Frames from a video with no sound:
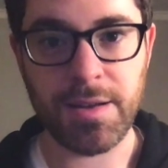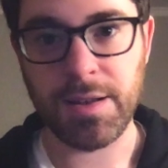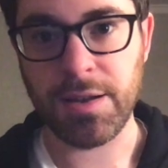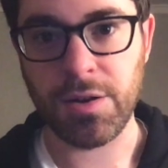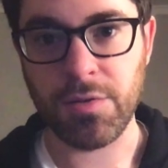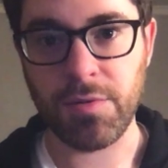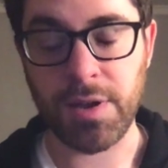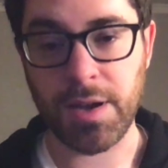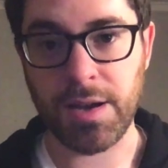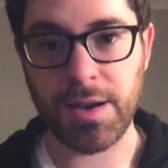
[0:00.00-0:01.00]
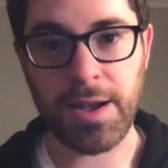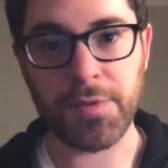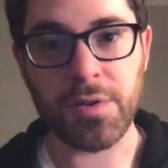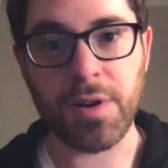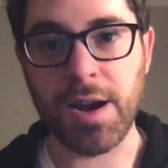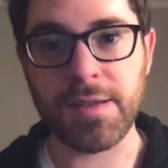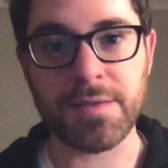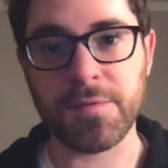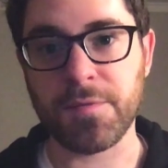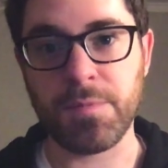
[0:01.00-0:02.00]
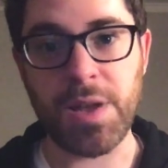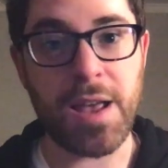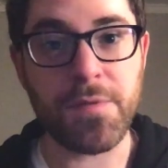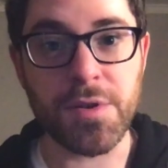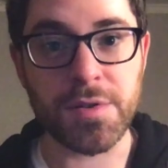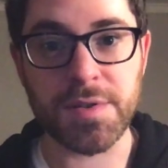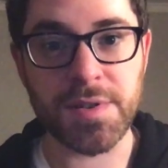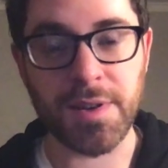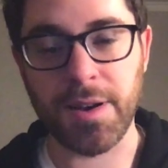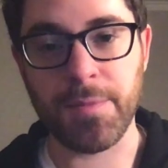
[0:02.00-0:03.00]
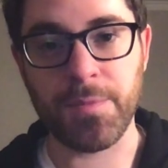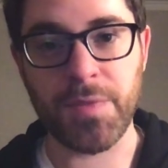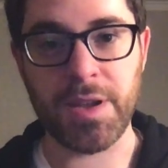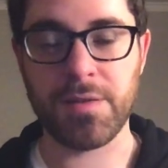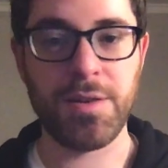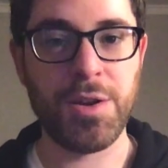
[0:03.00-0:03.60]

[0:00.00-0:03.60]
you know, uh, have certain kinds of behaviors um, that